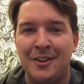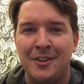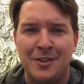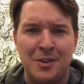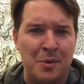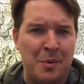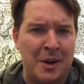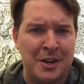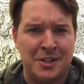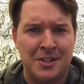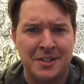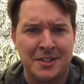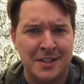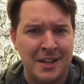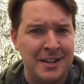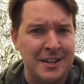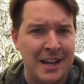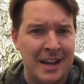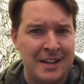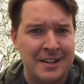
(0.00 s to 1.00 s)
Do you watch the
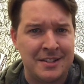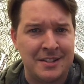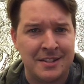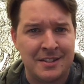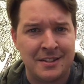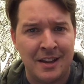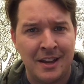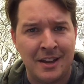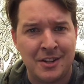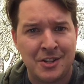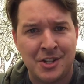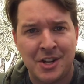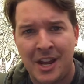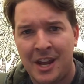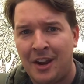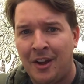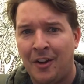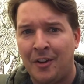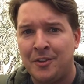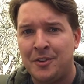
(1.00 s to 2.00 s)
Sundance
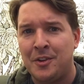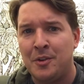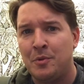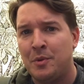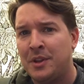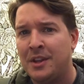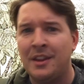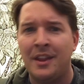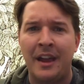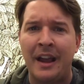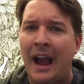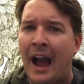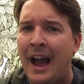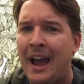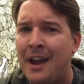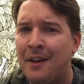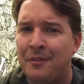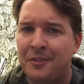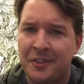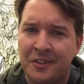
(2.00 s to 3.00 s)
channel? Do you really like
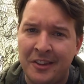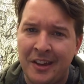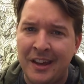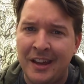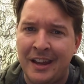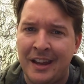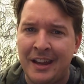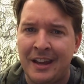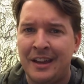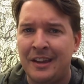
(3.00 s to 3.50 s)
IFC?